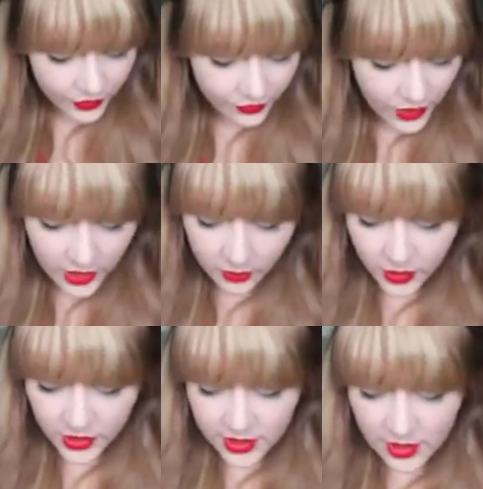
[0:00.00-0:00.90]
The final
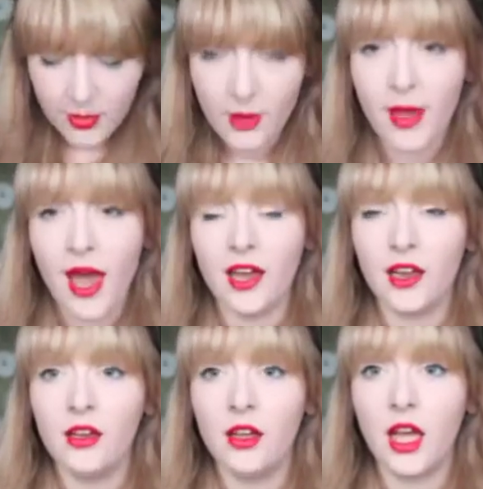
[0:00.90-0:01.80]
products in my
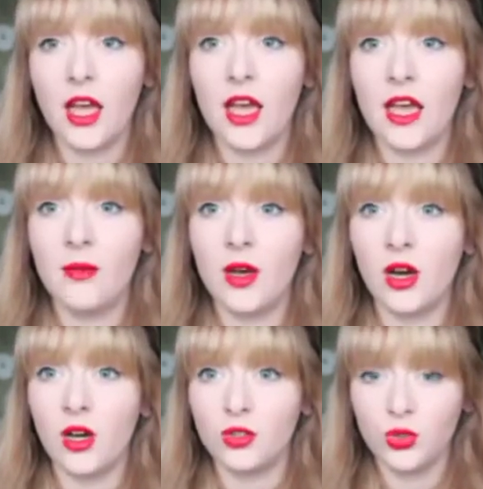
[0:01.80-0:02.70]
bag
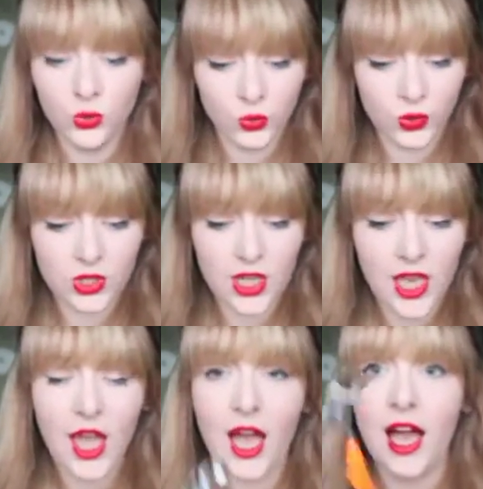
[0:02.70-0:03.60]
are tools.
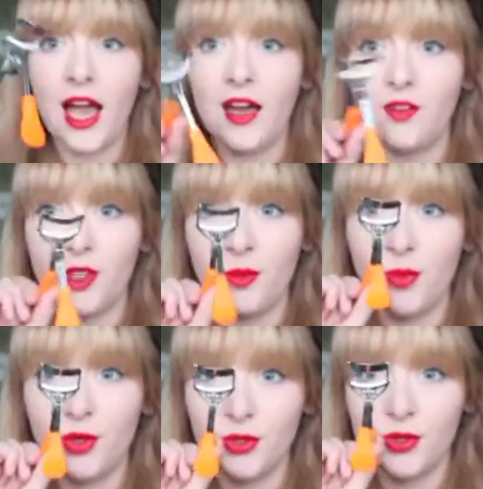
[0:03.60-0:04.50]
I have the
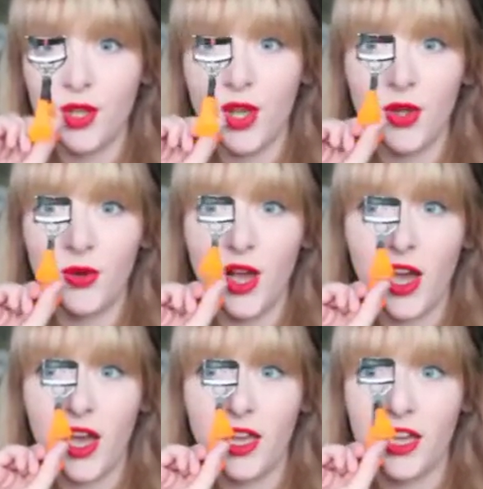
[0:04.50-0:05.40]
Model's Own
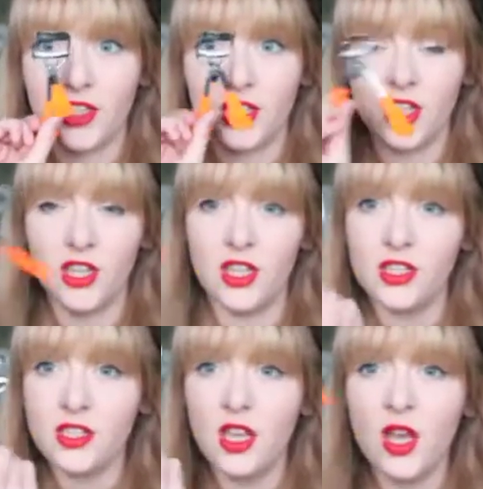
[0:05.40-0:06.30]
eyelash
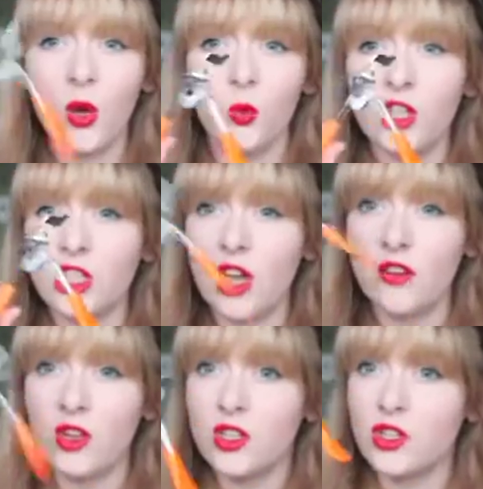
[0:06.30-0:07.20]
curlers, which
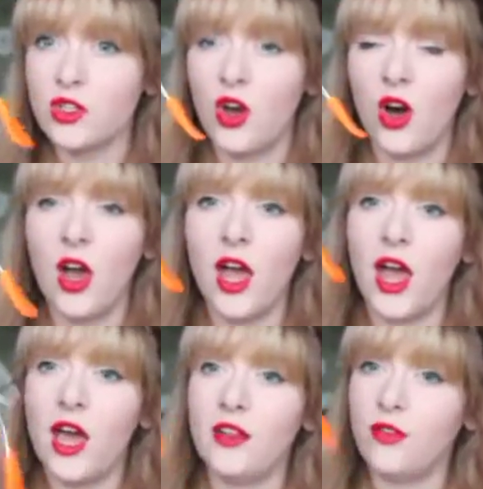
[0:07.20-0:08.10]
I've only just got,
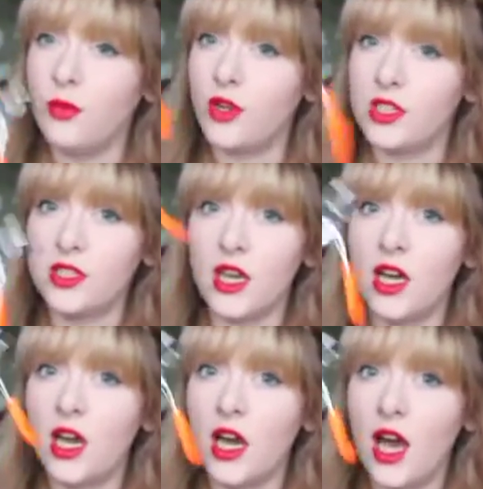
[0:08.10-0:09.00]
and if I'm honest,
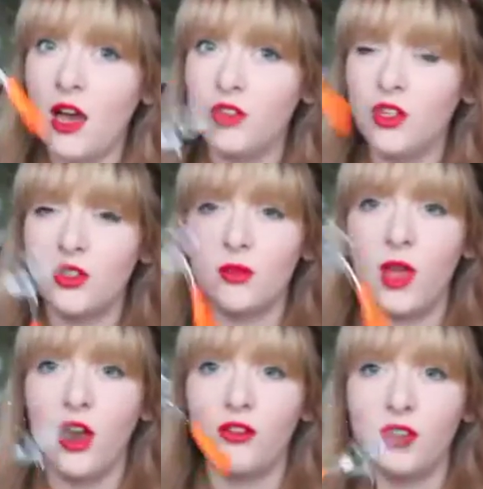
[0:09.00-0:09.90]
I haven't used them
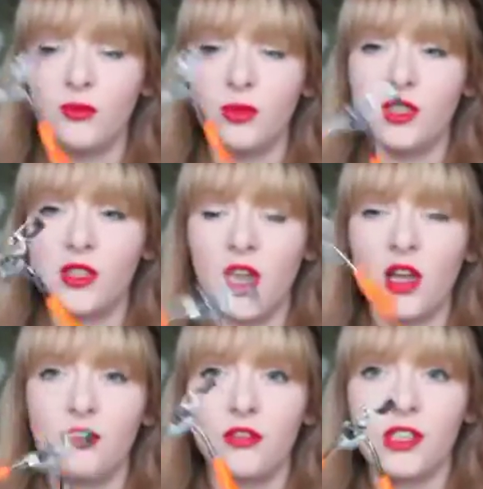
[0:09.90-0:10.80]
that often because it
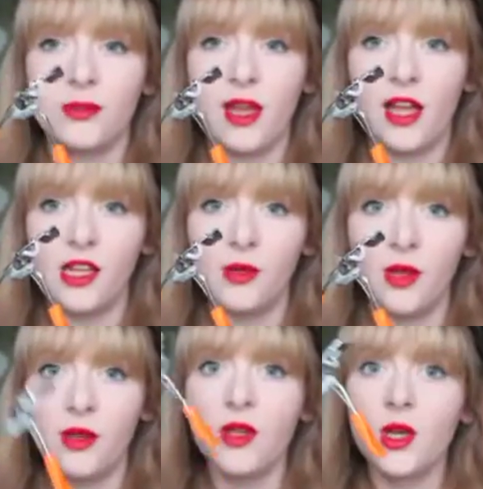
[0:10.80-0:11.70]
kind of freaks me out a little
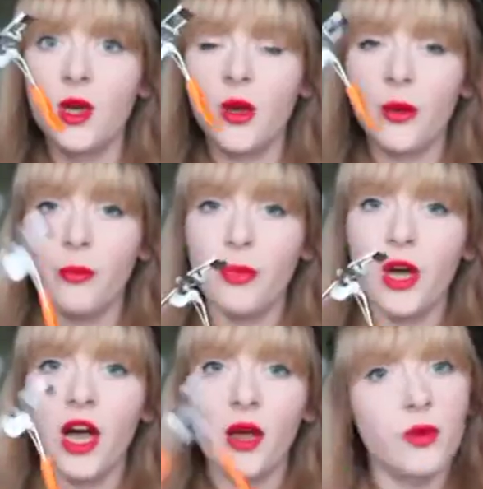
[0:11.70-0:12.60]
bit,
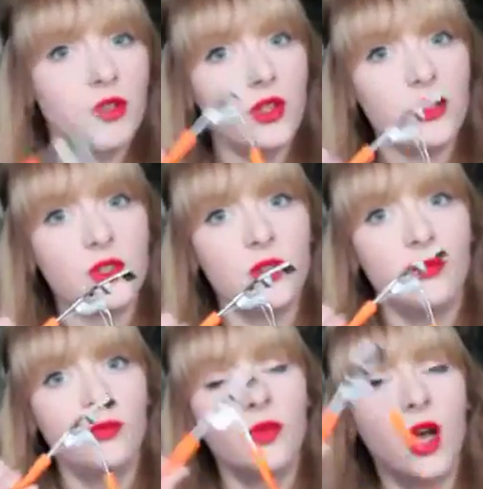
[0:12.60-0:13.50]
but I will use
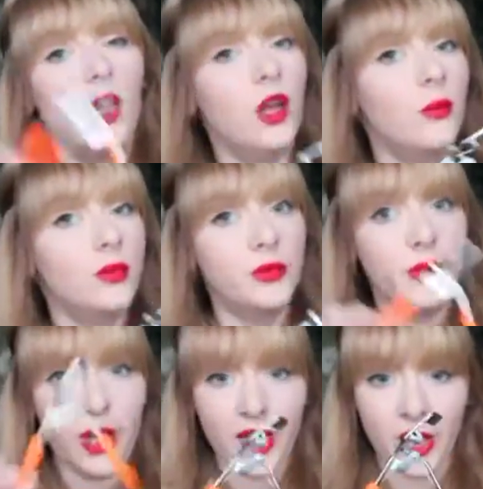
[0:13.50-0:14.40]
them a lot
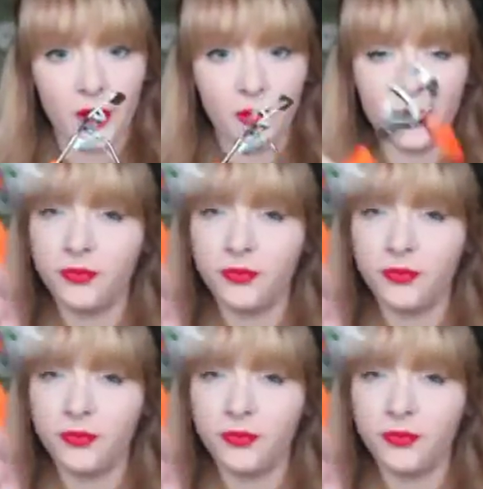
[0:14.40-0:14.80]
more, I hope.